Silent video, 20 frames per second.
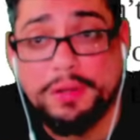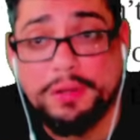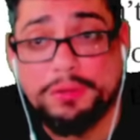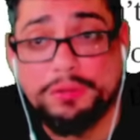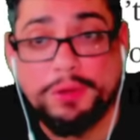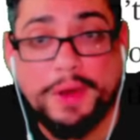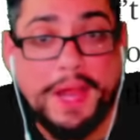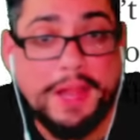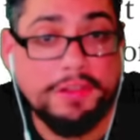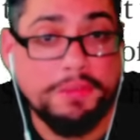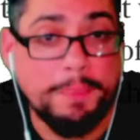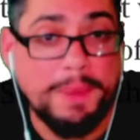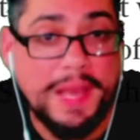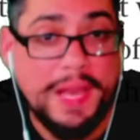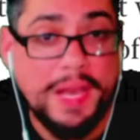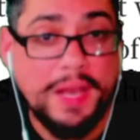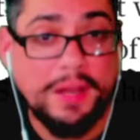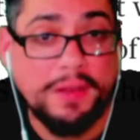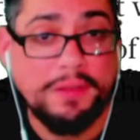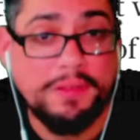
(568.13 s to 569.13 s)
trash
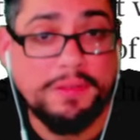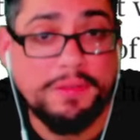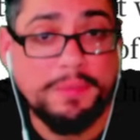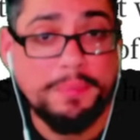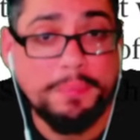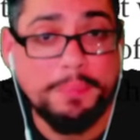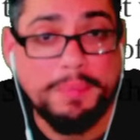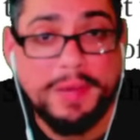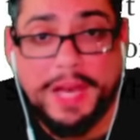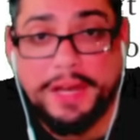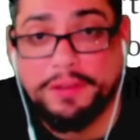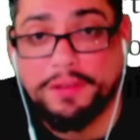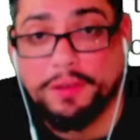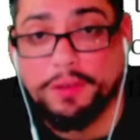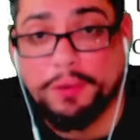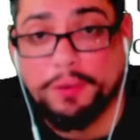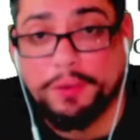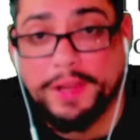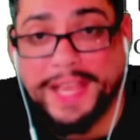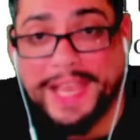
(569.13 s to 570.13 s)
bins,
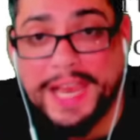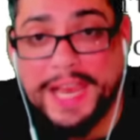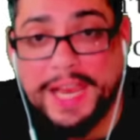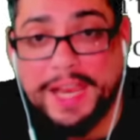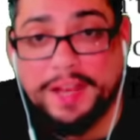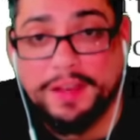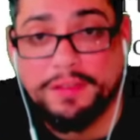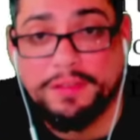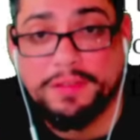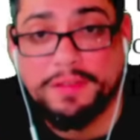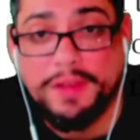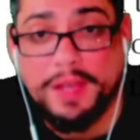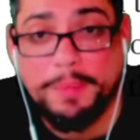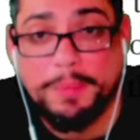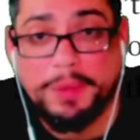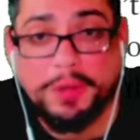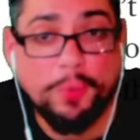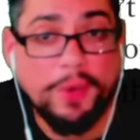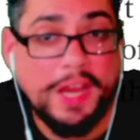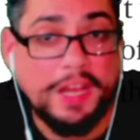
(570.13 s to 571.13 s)
bicycle lanes,
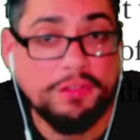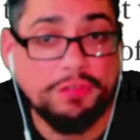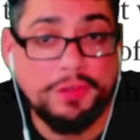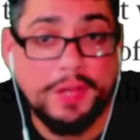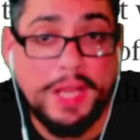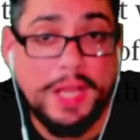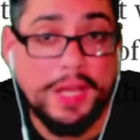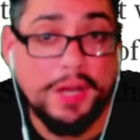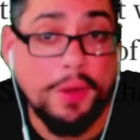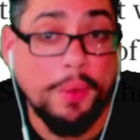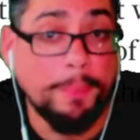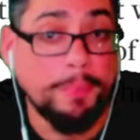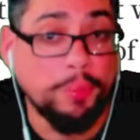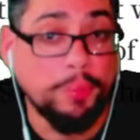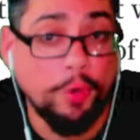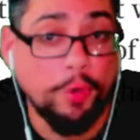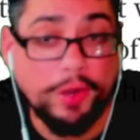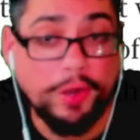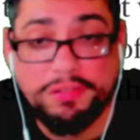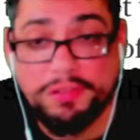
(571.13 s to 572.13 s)
immigration, and
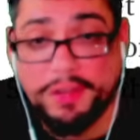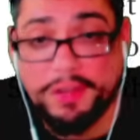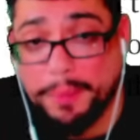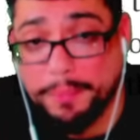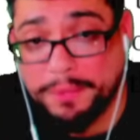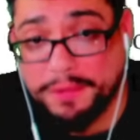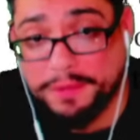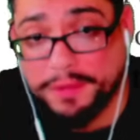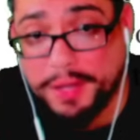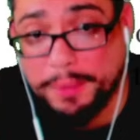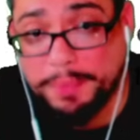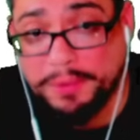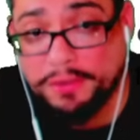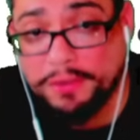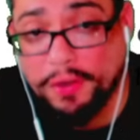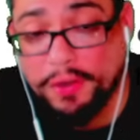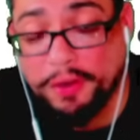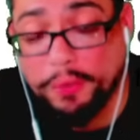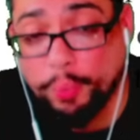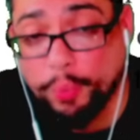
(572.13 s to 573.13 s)
abortion. I'm skipping
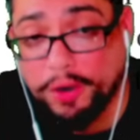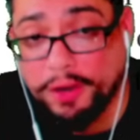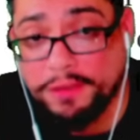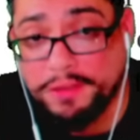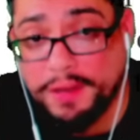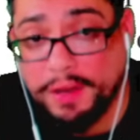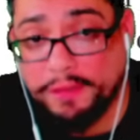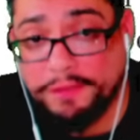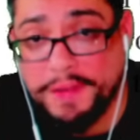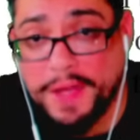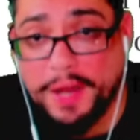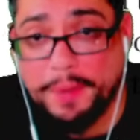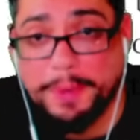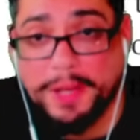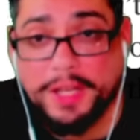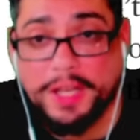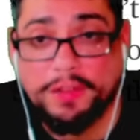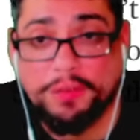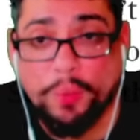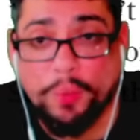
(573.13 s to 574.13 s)
certain words here. Follow me
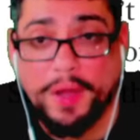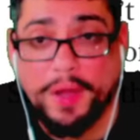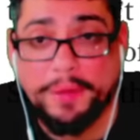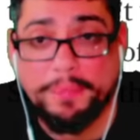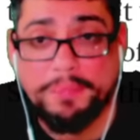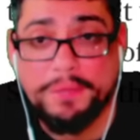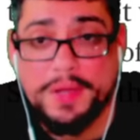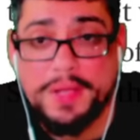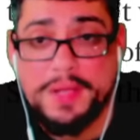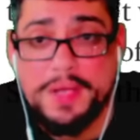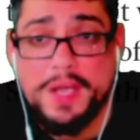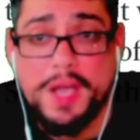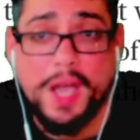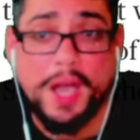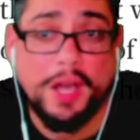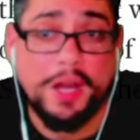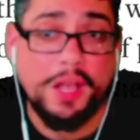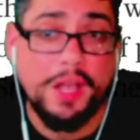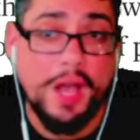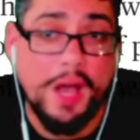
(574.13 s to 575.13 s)
on this one.
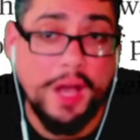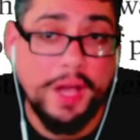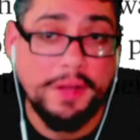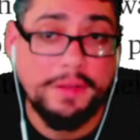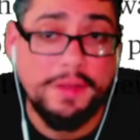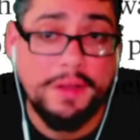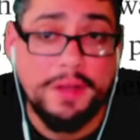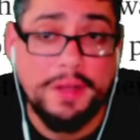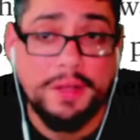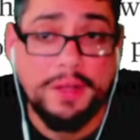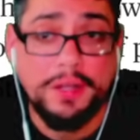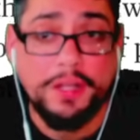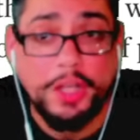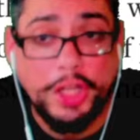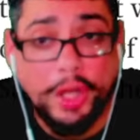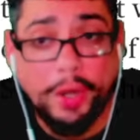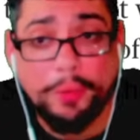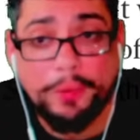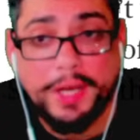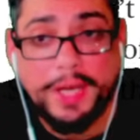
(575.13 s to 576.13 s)
Ennicott
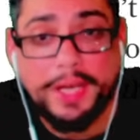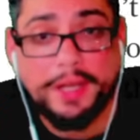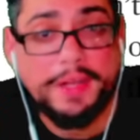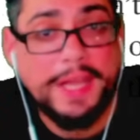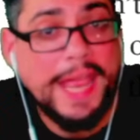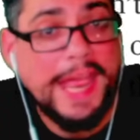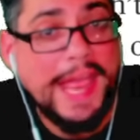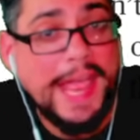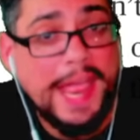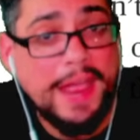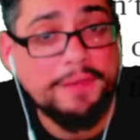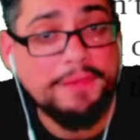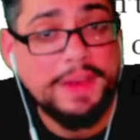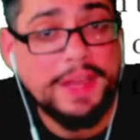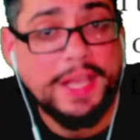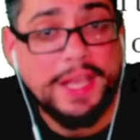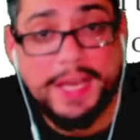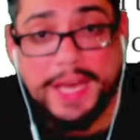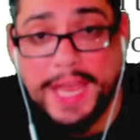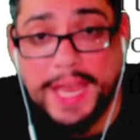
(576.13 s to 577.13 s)
noted that
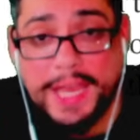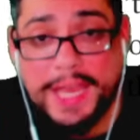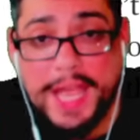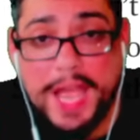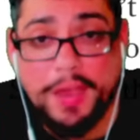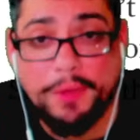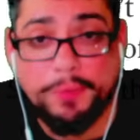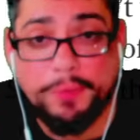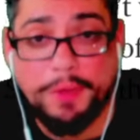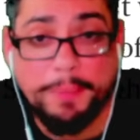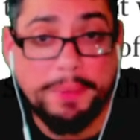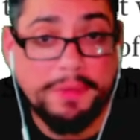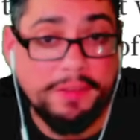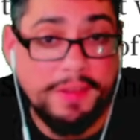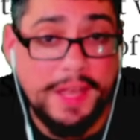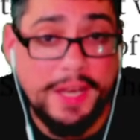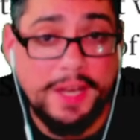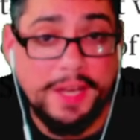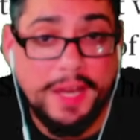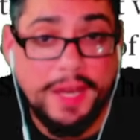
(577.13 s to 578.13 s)
having an AI
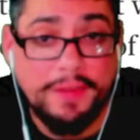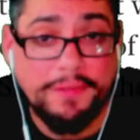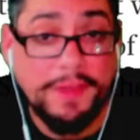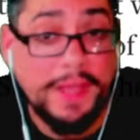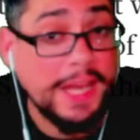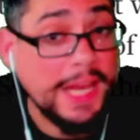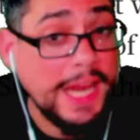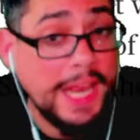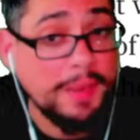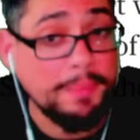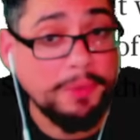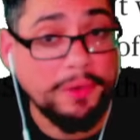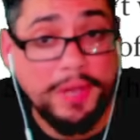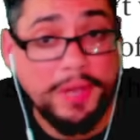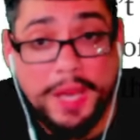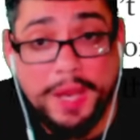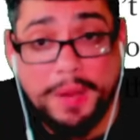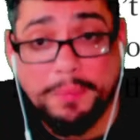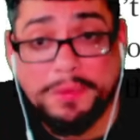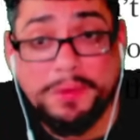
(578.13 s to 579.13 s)
representative enable
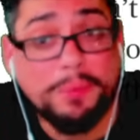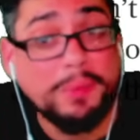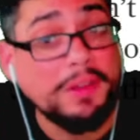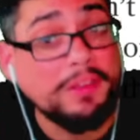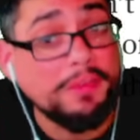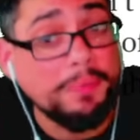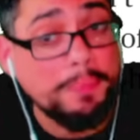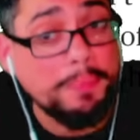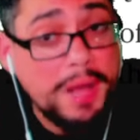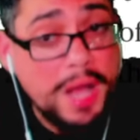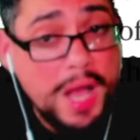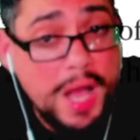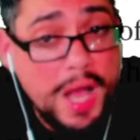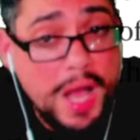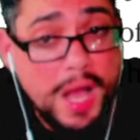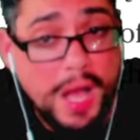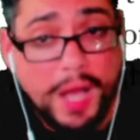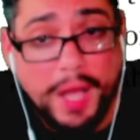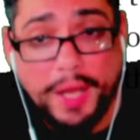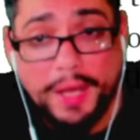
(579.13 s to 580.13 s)
him to
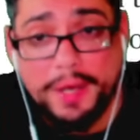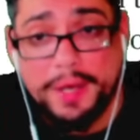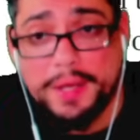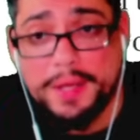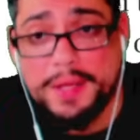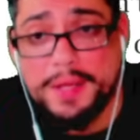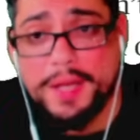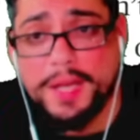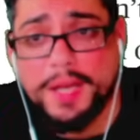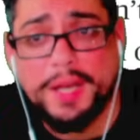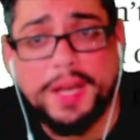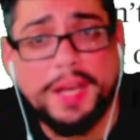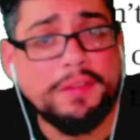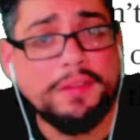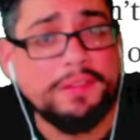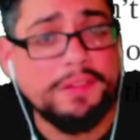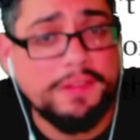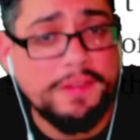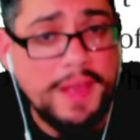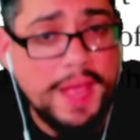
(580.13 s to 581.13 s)
respond, in a
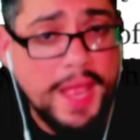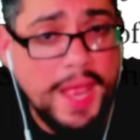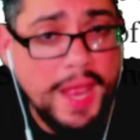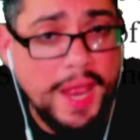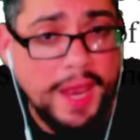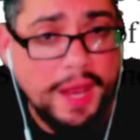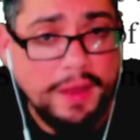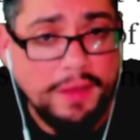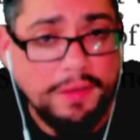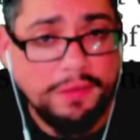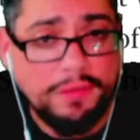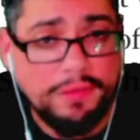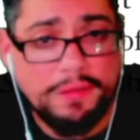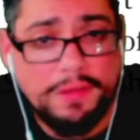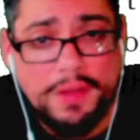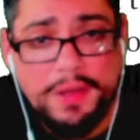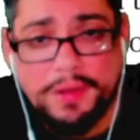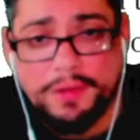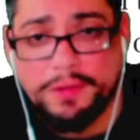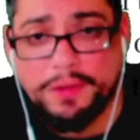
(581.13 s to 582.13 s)

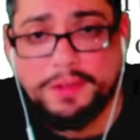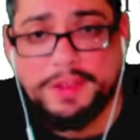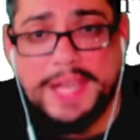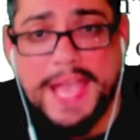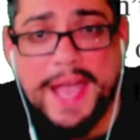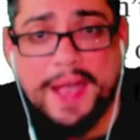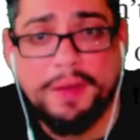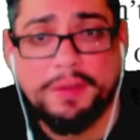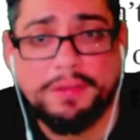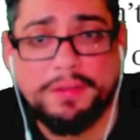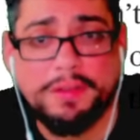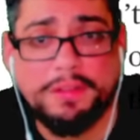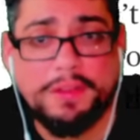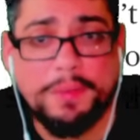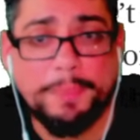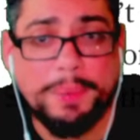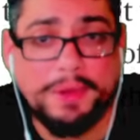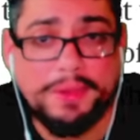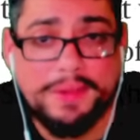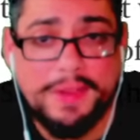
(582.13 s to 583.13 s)
sense, to thousands
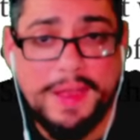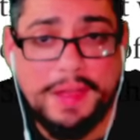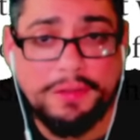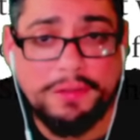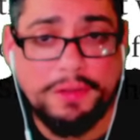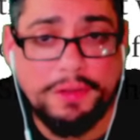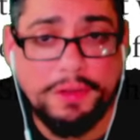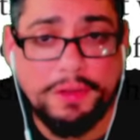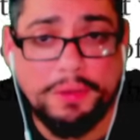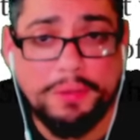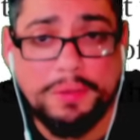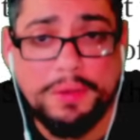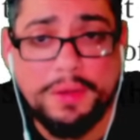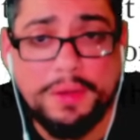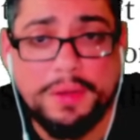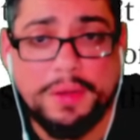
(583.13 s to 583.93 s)
of potential